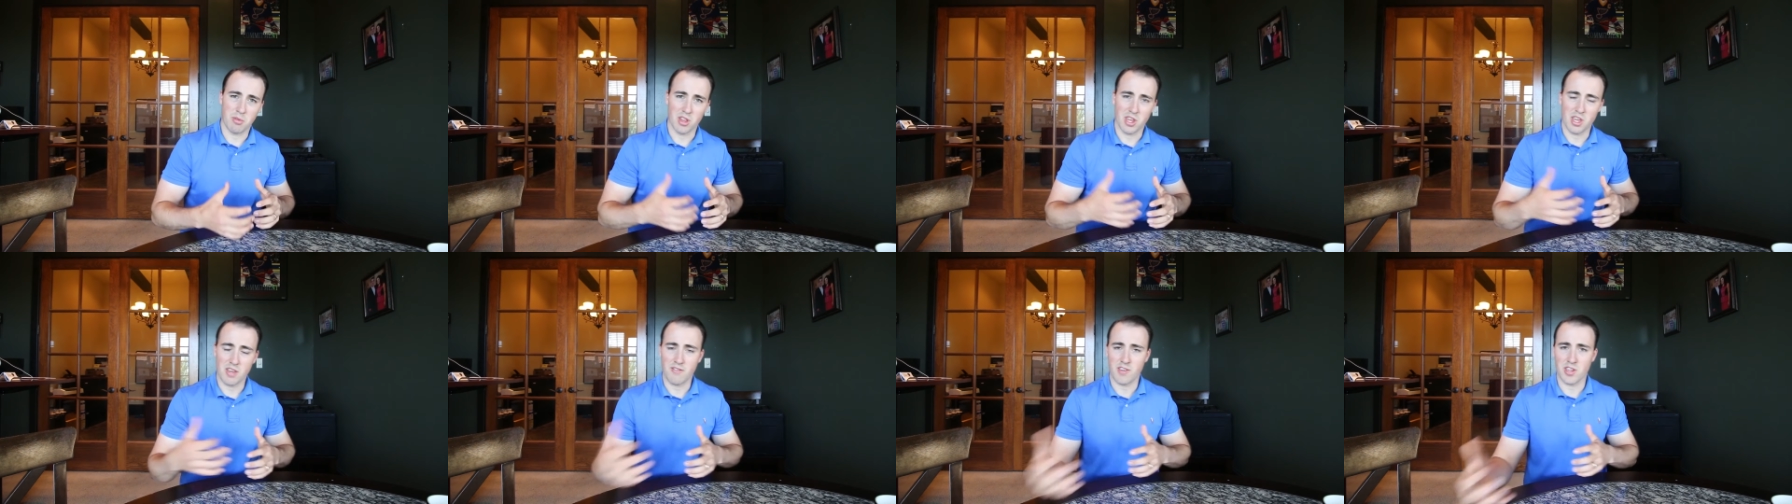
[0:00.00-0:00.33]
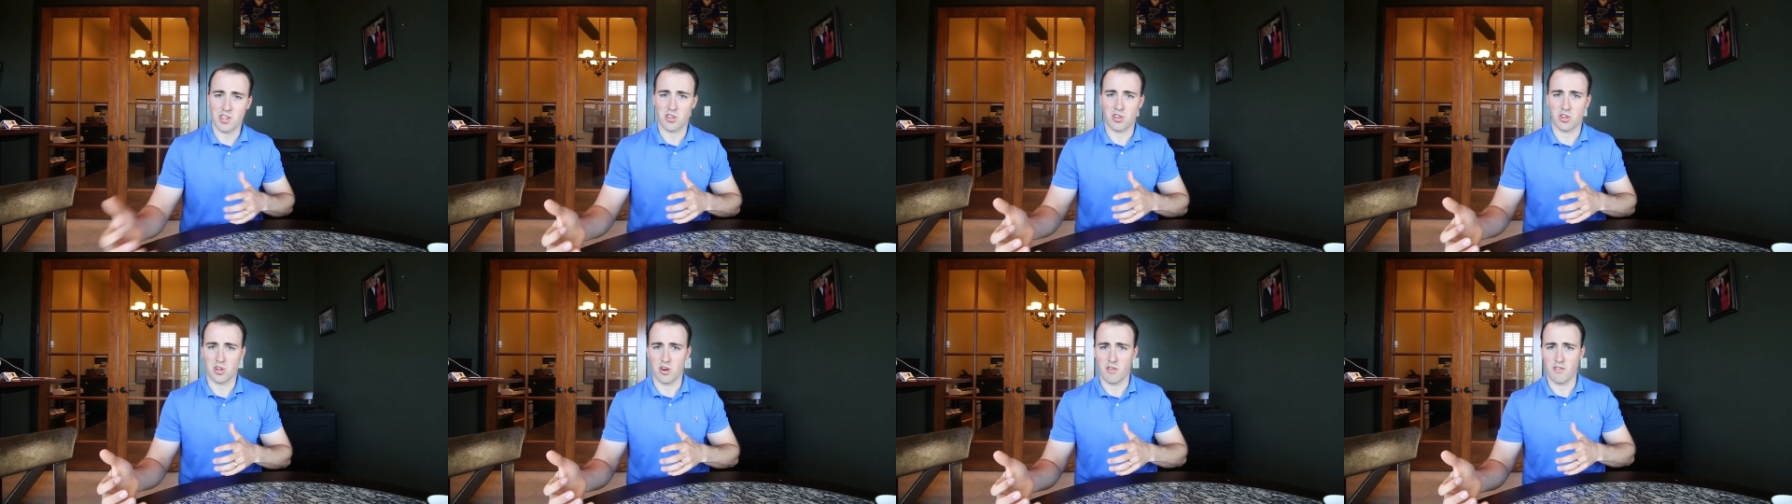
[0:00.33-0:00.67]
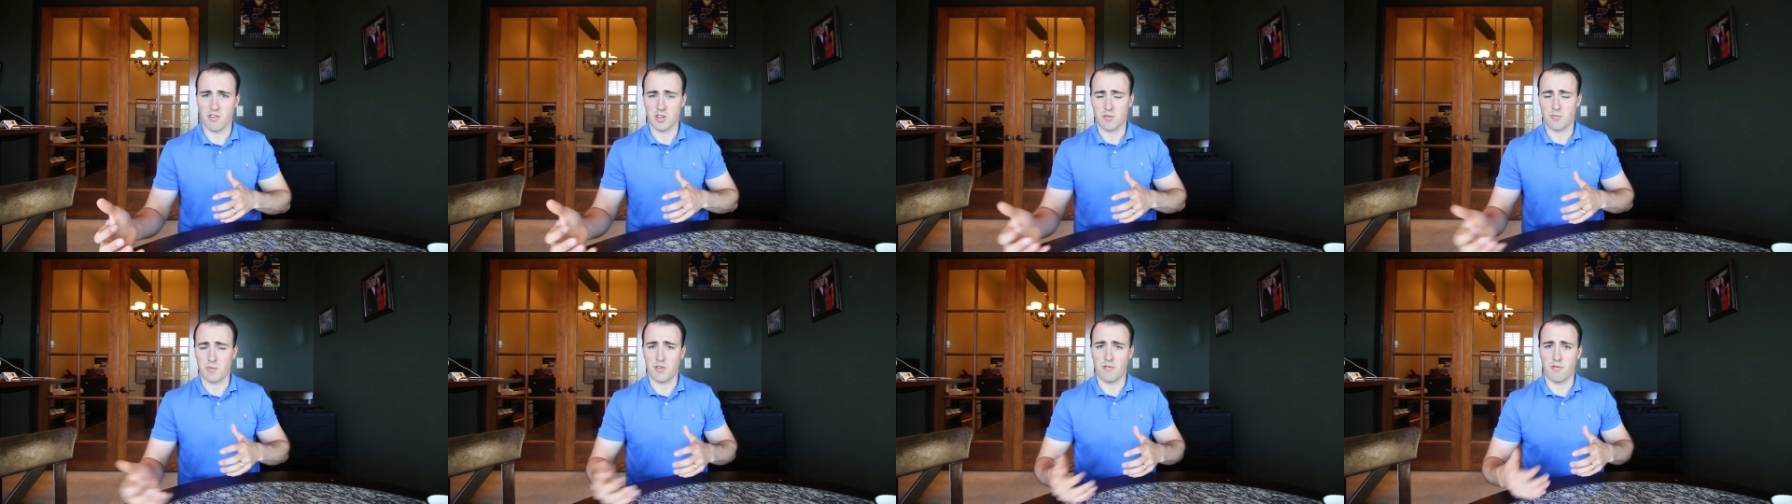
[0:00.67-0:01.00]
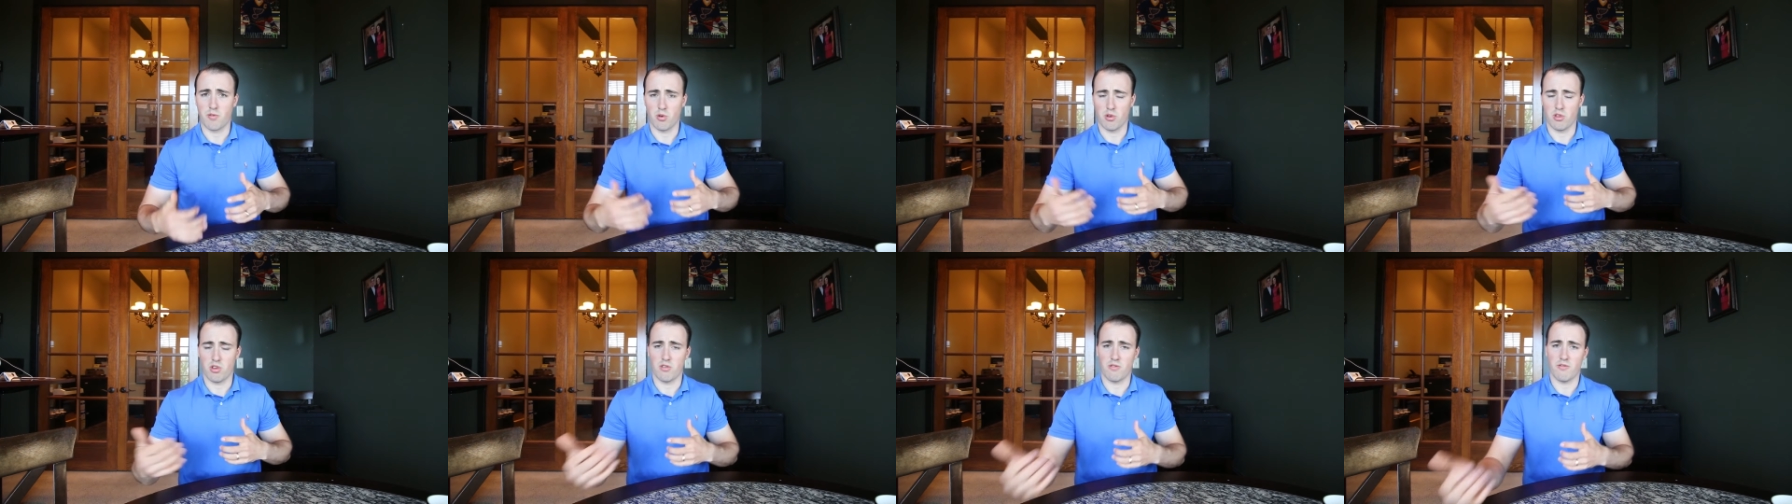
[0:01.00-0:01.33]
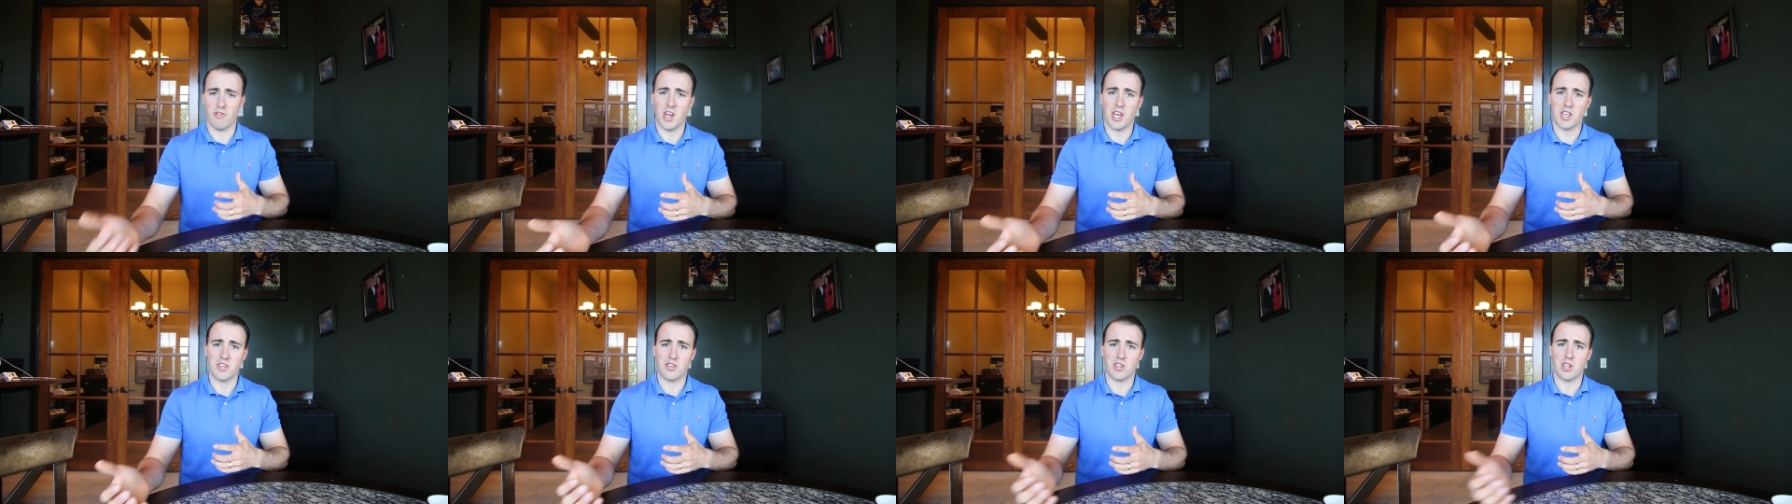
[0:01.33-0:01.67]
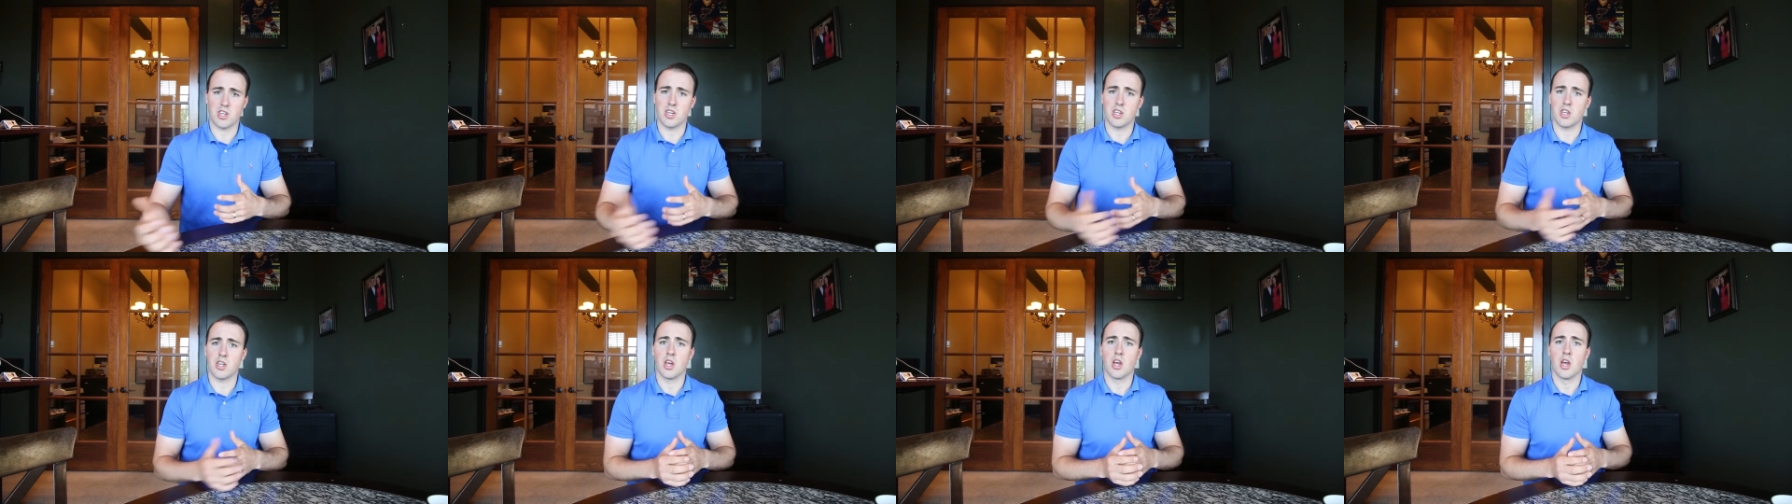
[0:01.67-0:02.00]
leaving service before they're
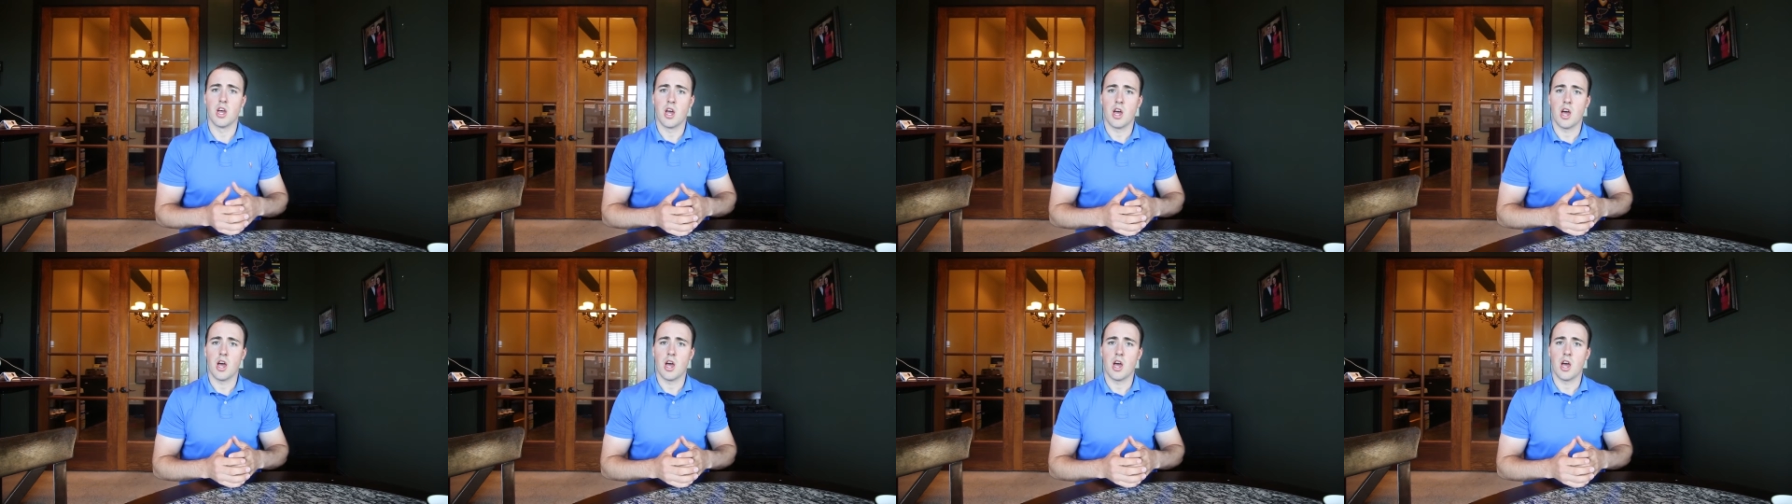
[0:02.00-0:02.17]
vested,